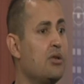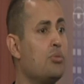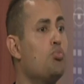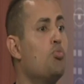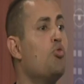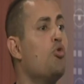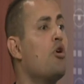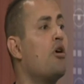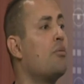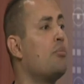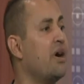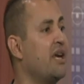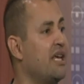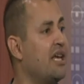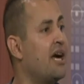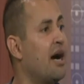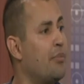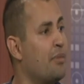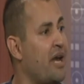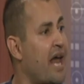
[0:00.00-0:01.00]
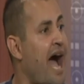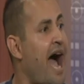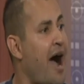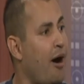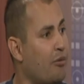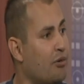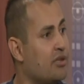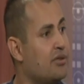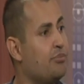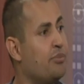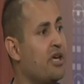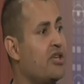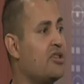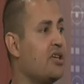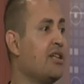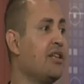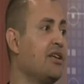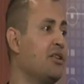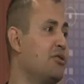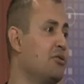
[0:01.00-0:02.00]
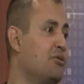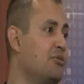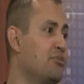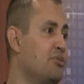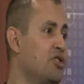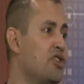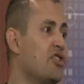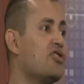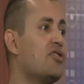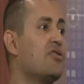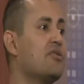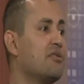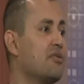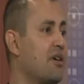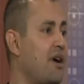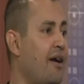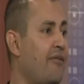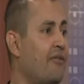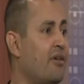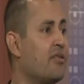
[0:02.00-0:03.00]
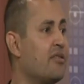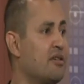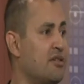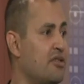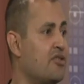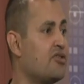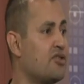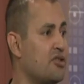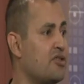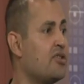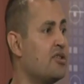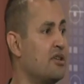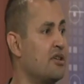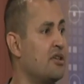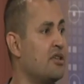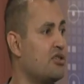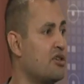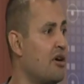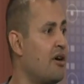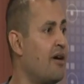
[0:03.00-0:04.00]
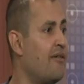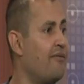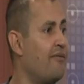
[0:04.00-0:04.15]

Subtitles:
more money coming out basically to just cover the necessities of